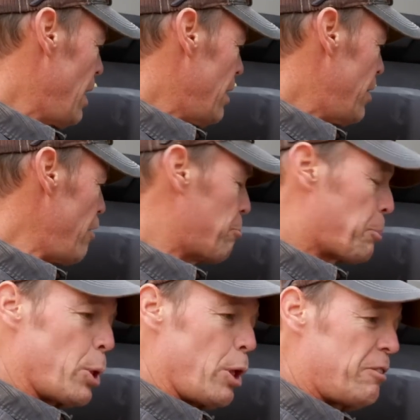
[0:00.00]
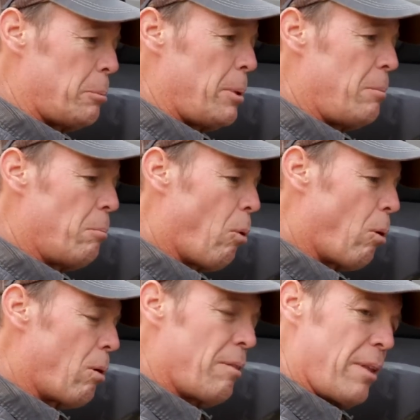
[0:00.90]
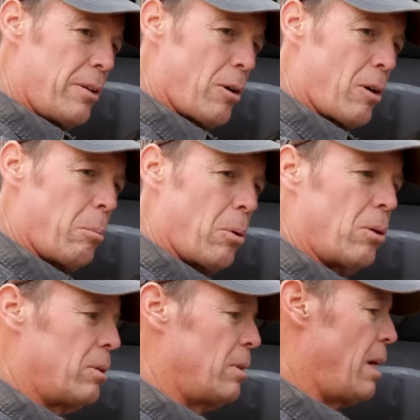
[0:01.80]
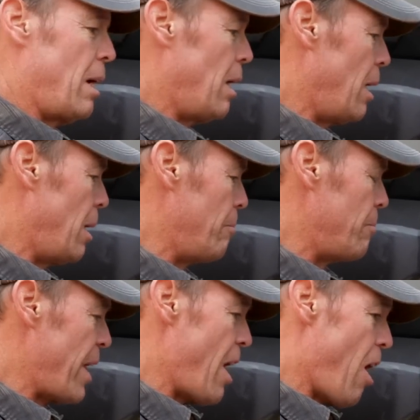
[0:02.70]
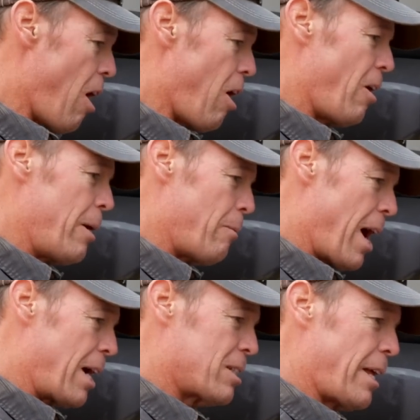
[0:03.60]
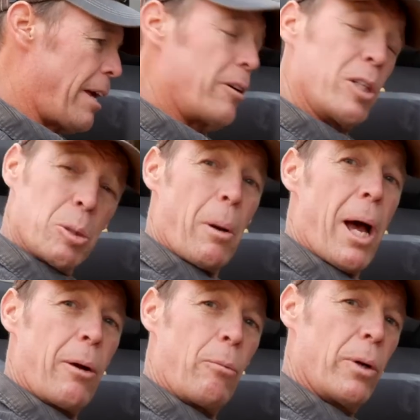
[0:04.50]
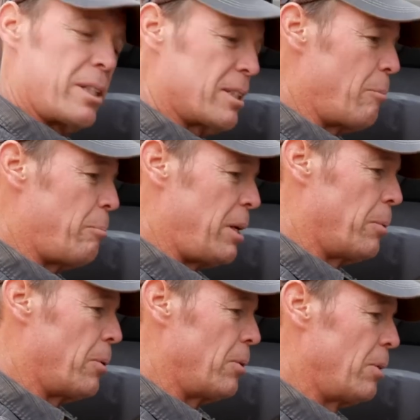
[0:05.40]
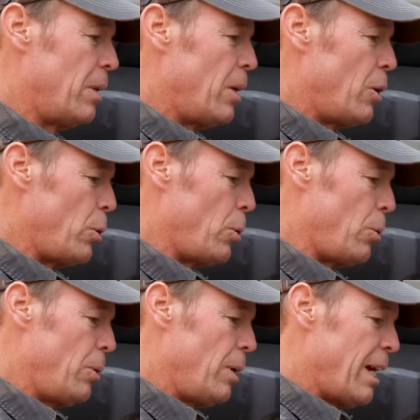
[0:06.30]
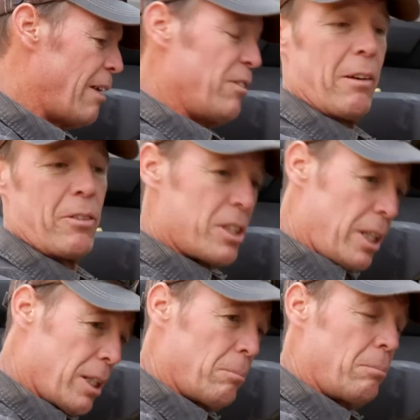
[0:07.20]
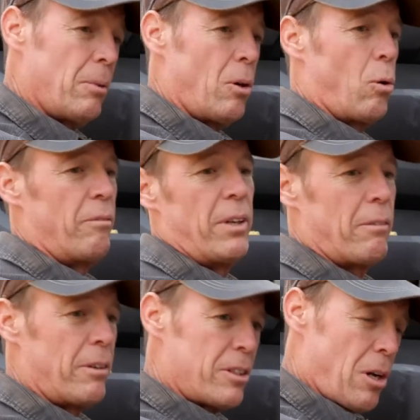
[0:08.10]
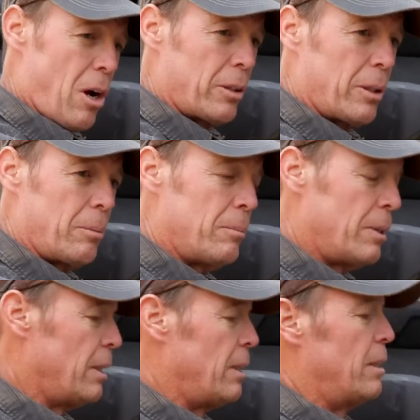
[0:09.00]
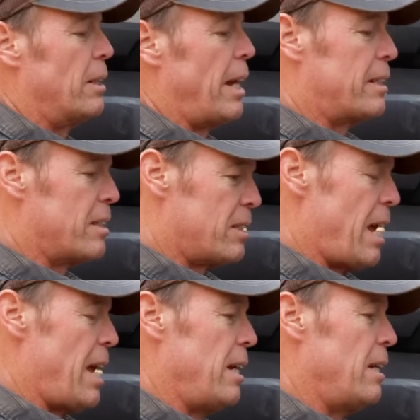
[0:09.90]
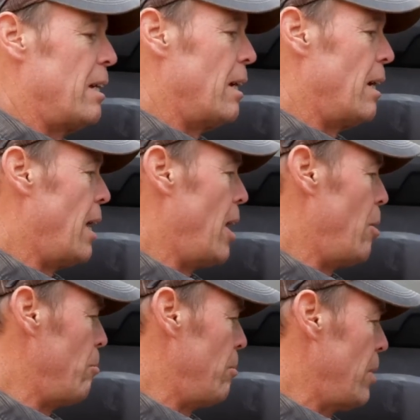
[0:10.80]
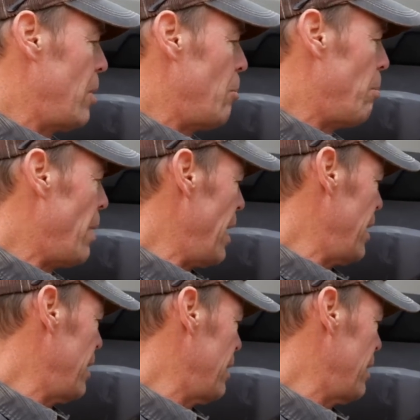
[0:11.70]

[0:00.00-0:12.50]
they've proved to be more than durable. They are a rock slider, despite what some people who have never seen them or have never installed them like to say. But